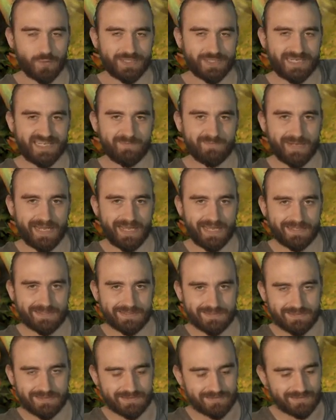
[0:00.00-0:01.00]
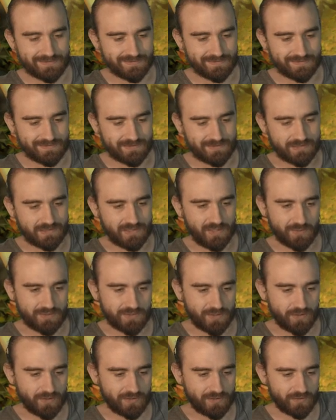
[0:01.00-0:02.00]
want to leave my hand. No,
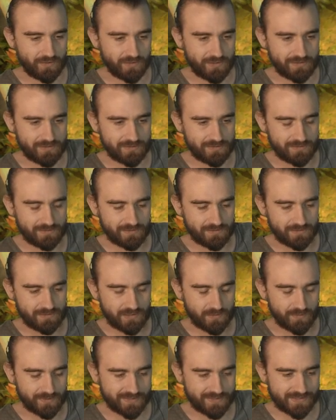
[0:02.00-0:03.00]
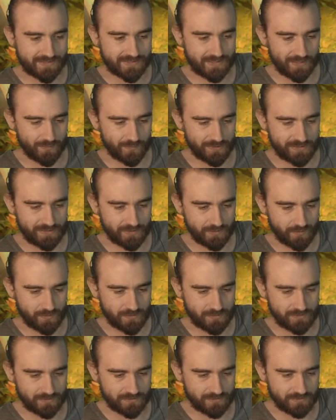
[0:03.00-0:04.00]
Dark Lord. I want to stay with you.
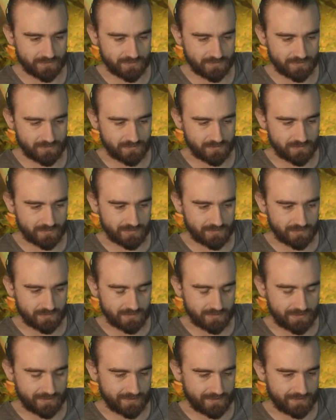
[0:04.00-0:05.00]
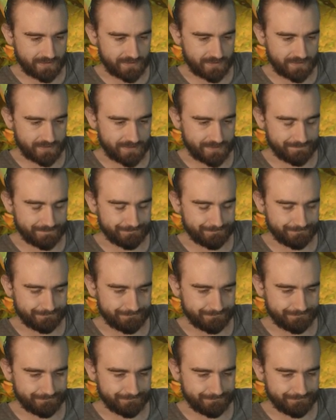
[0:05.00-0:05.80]
Um.